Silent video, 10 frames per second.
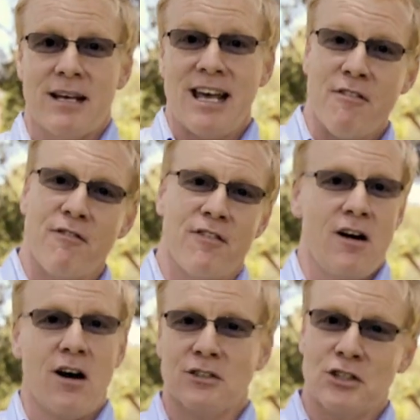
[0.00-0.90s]
If
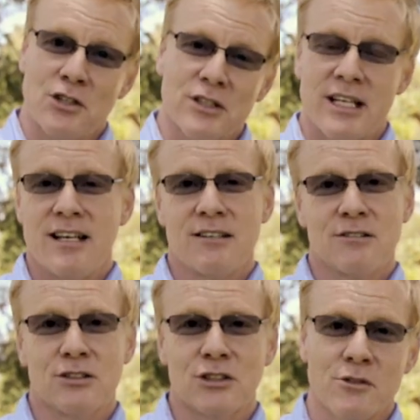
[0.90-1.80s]
on Tuesday,
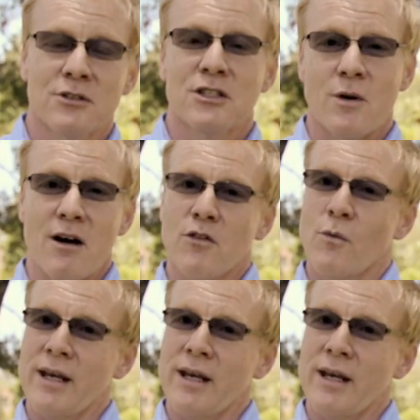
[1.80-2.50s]
June the 12th,